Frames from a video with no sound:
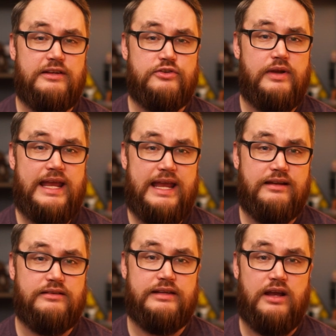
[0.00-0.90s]
initial
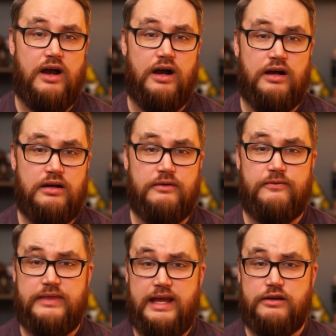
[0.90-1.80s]
handling
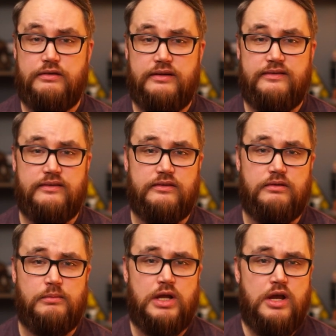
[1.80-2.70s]
of that criticism.
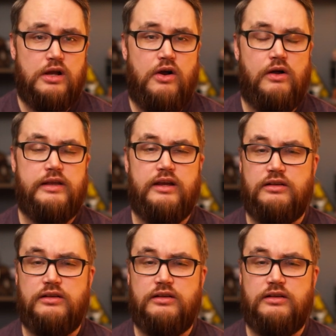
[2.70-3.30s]
Calling a